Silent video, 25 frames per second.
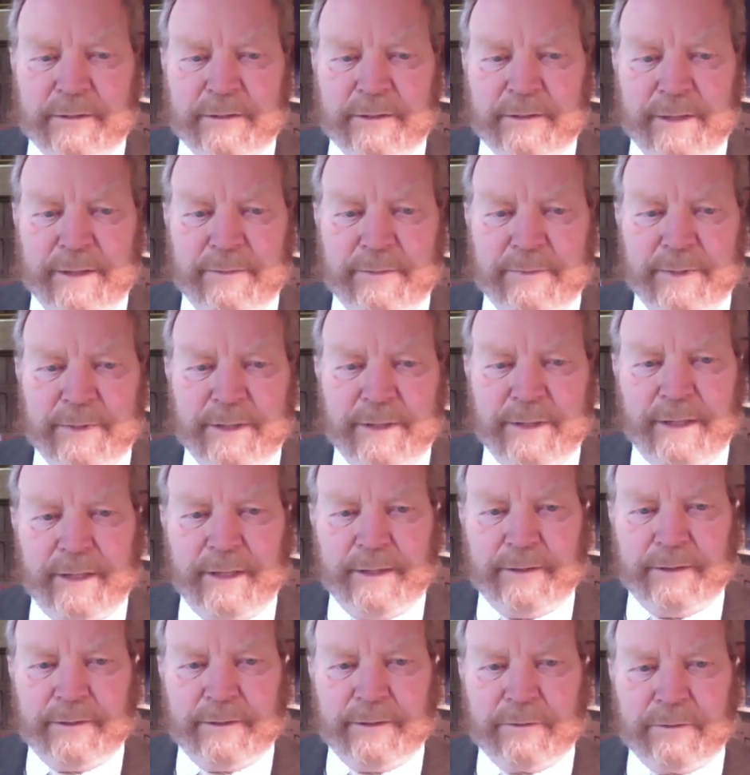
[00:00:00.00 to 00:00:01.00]
Denby
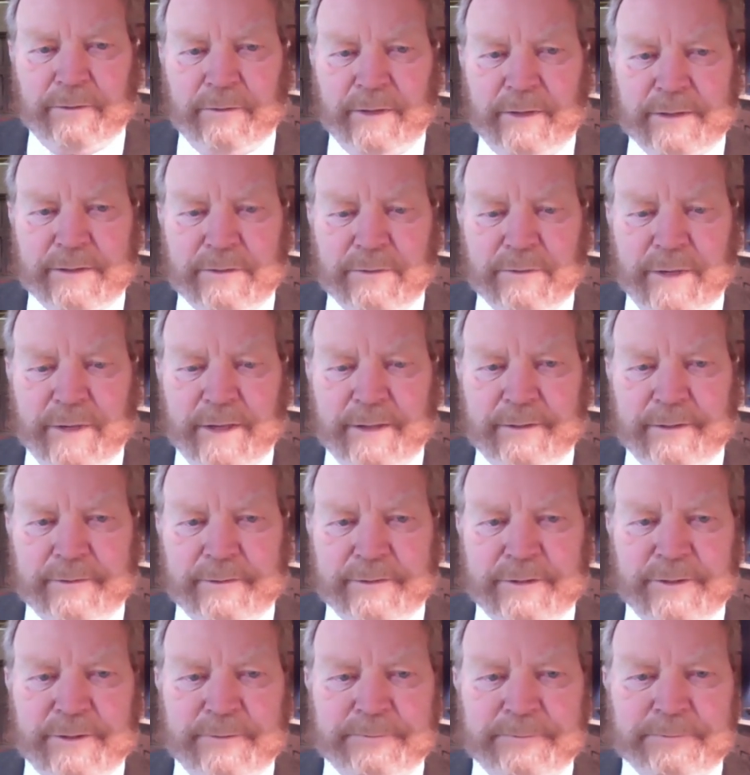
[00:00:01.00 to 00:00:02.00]
in West
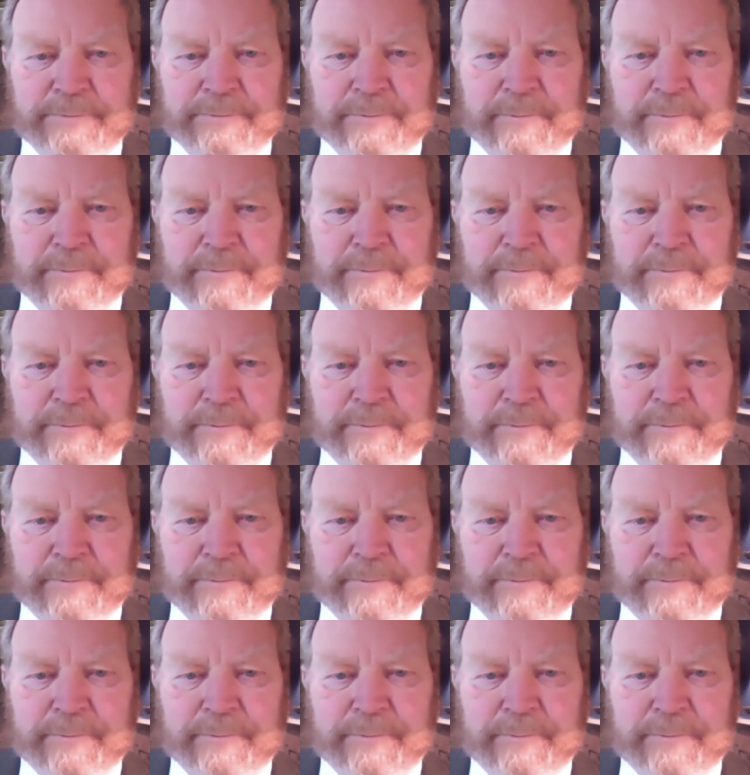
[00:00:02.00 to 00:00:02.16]
Wales.